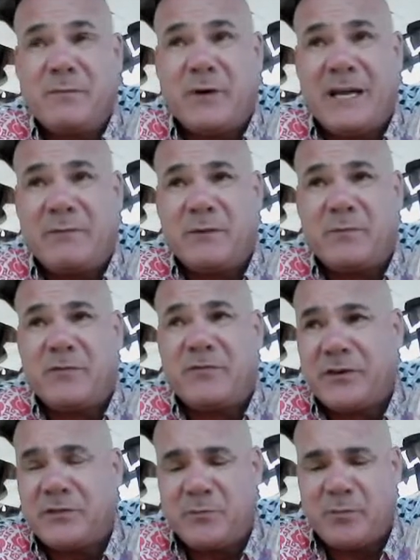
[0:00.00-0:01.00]
what I would
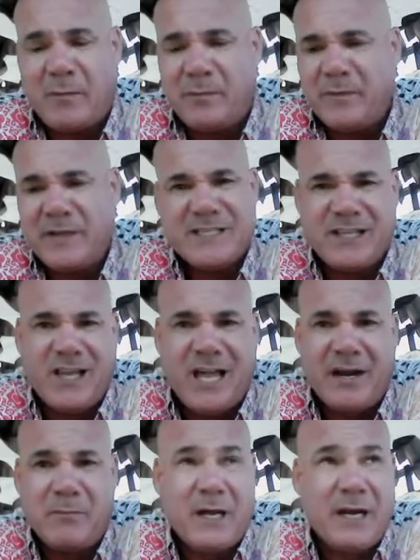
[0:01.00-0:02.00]
refer to probably as a
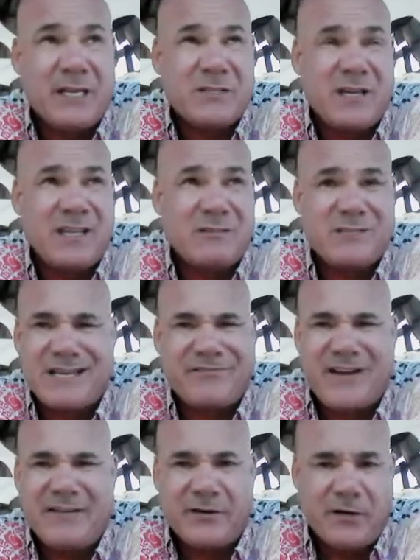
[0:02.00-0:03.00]
lot of money. So I think it was
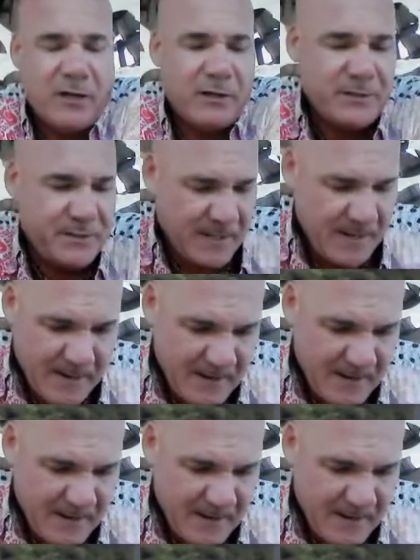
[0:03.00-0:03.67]
like $500.